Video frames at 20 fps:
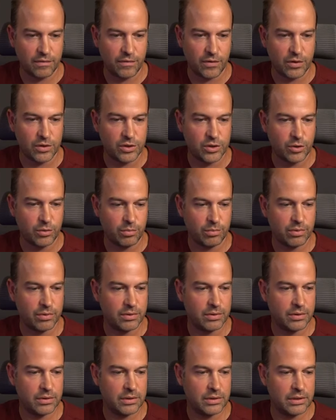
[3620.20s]
Photoshop,
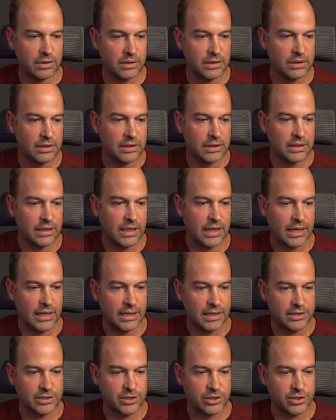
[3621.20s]
and
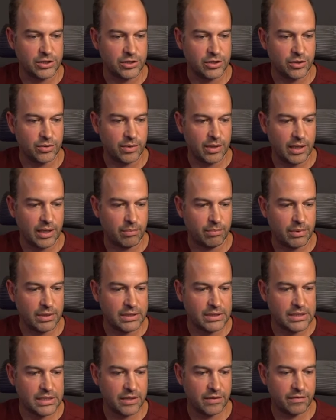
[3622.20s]
let's just do an 8-bit
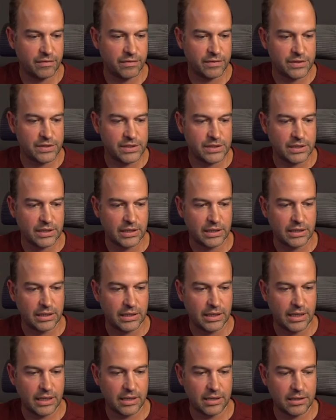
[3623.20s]
TIFF and say
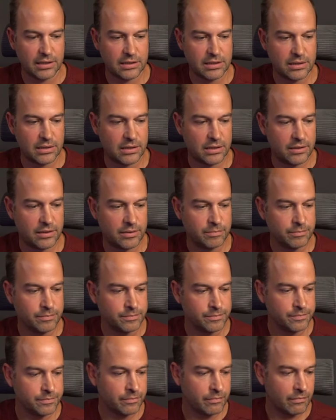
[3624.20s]
edit.
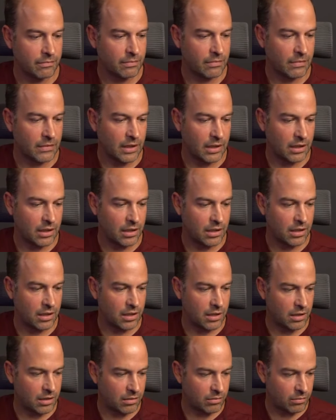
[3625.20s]

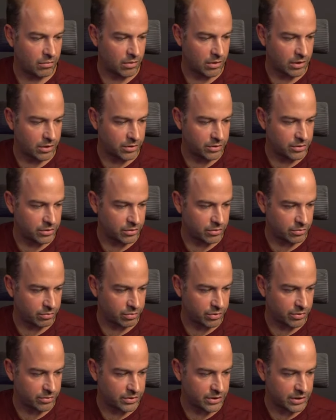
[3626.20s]
Why could you not
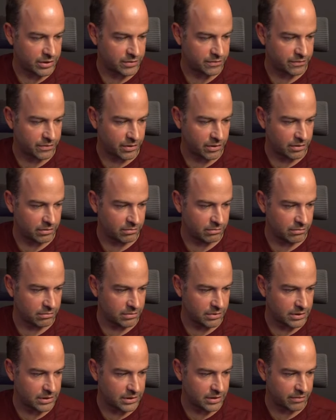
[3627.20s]
process file?
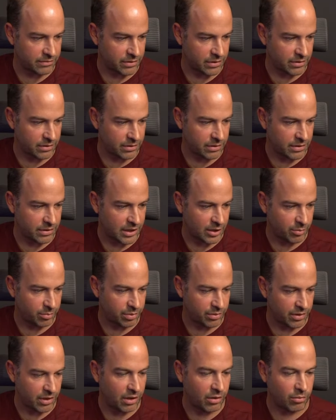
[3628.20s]
Let's have a look. The
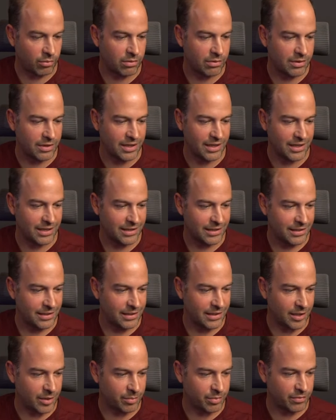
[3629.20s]
output, the
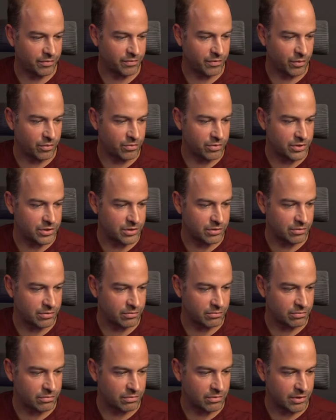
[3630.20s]
output folder is not
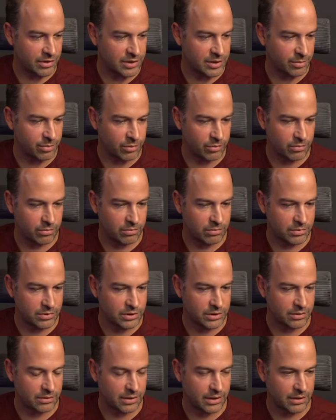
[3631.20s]
writable. So
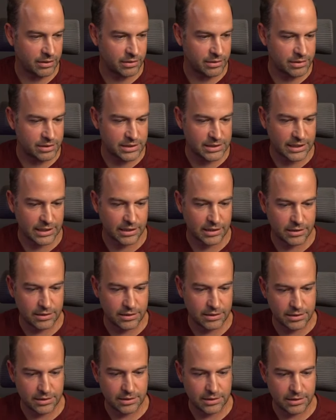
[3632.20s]
hang on a
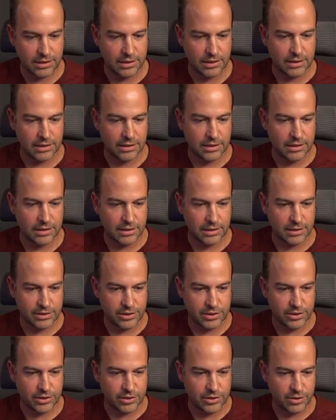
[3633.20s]
second. Let's
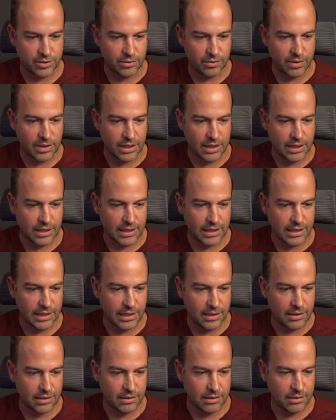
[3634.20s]
just do that
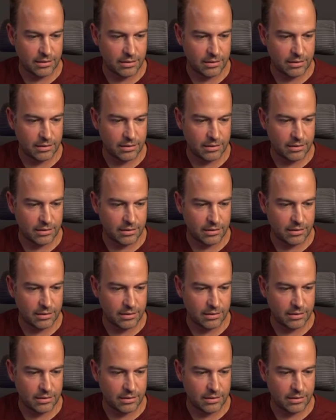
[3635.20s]
again.